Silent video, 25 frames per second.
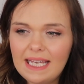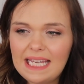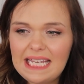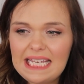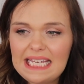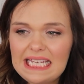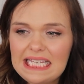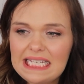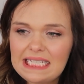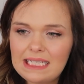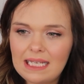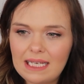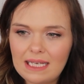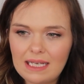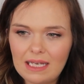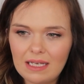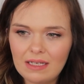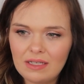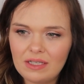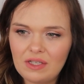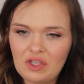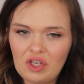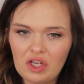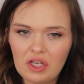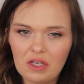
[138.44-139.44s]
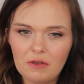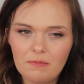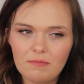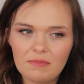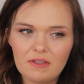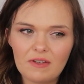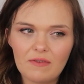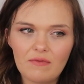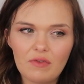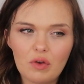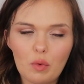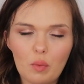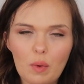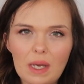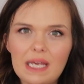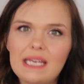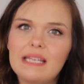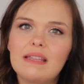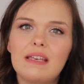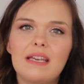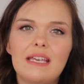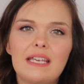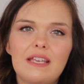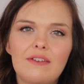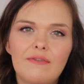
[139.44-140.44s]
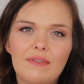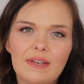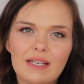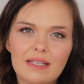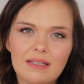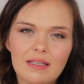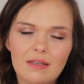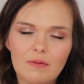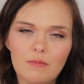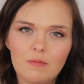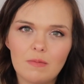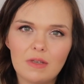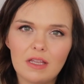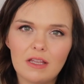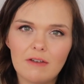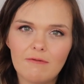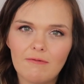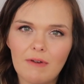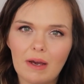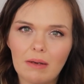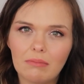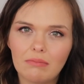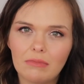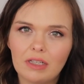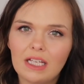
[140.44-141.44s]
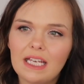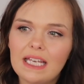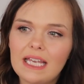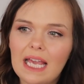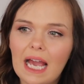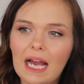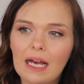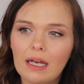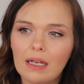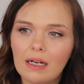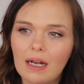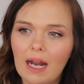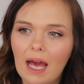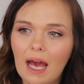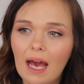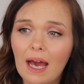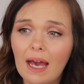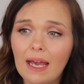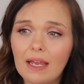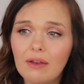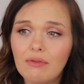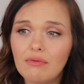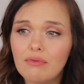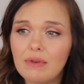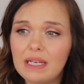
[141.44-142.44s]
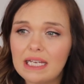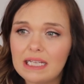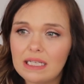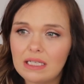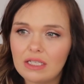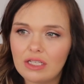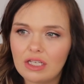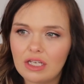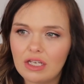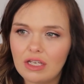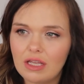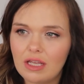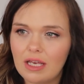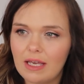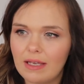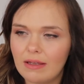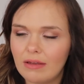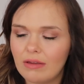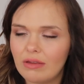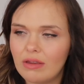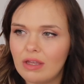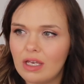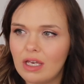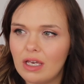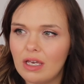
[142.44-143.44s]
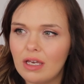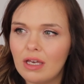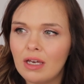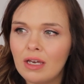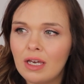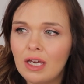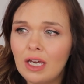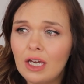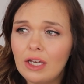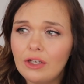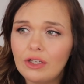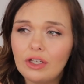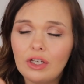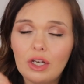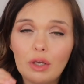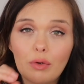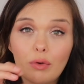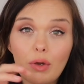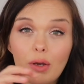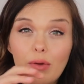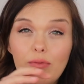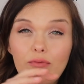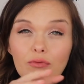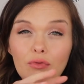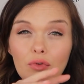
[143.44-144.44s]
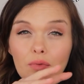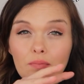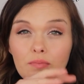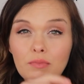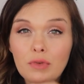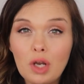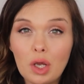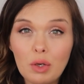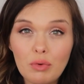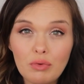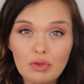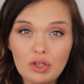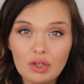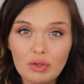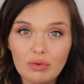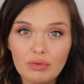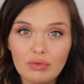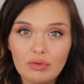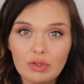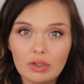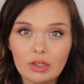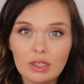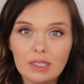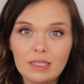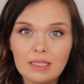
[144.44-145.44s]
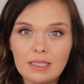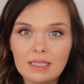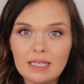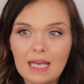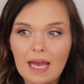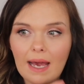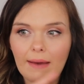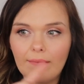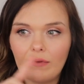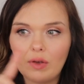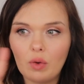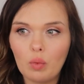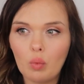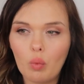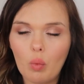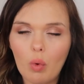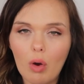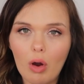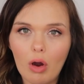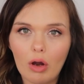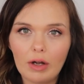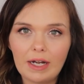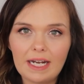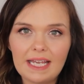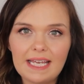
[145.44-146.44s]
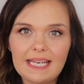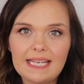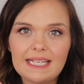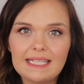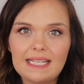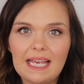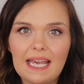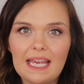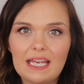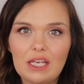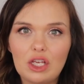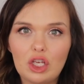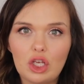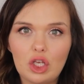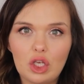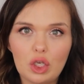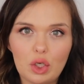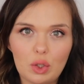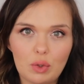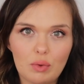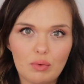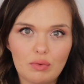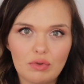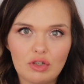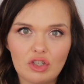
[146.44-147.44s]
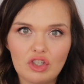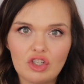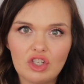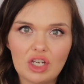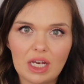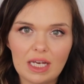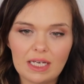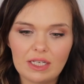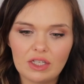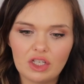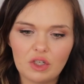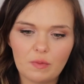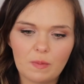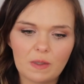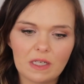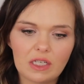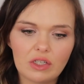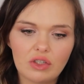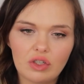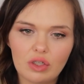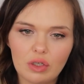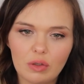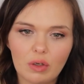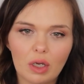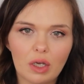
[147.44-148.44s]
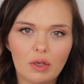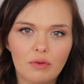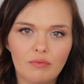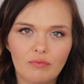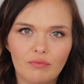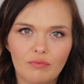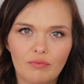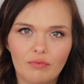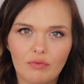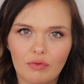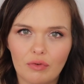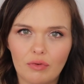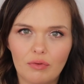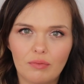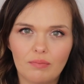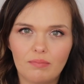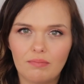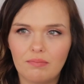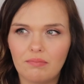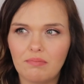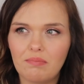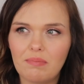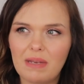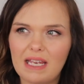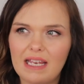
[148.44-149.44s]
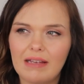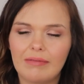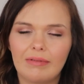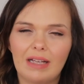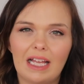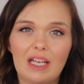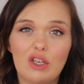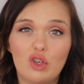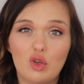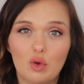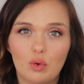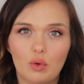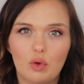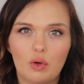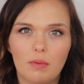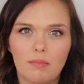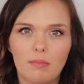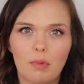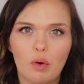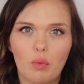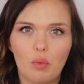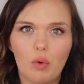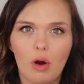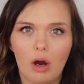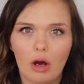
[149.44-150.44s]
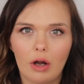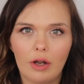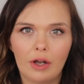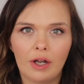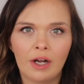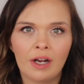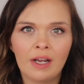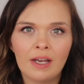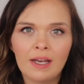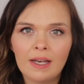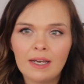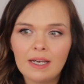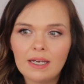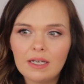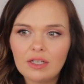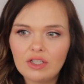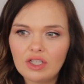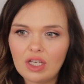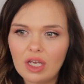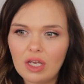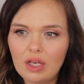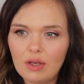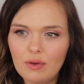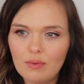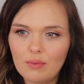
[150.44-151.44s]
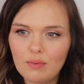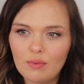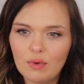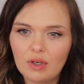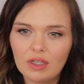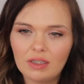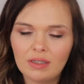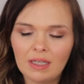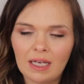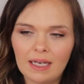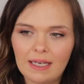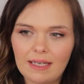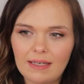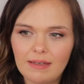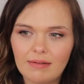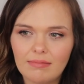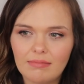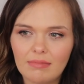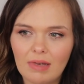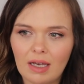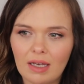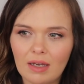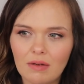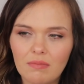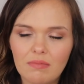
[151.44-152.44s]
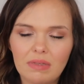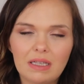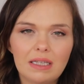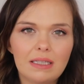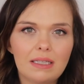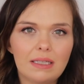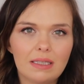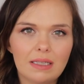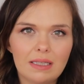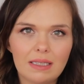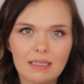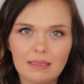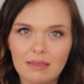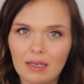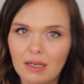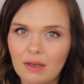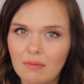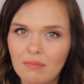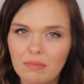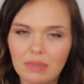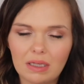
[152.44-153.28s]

easy in terms of the way that he fits in with the family, and I really do think that, you know, going from no children to having one is a huge change, because you go from being like your number one to like a completely